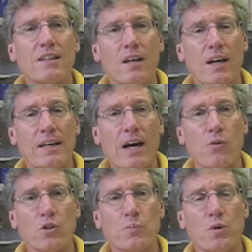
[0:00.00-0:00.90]
to 9
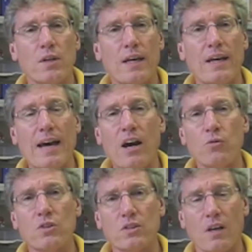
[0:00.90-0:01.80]
hours per day
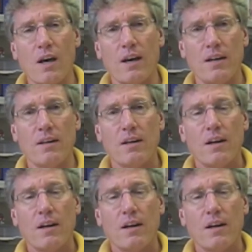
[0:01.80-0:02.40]
outside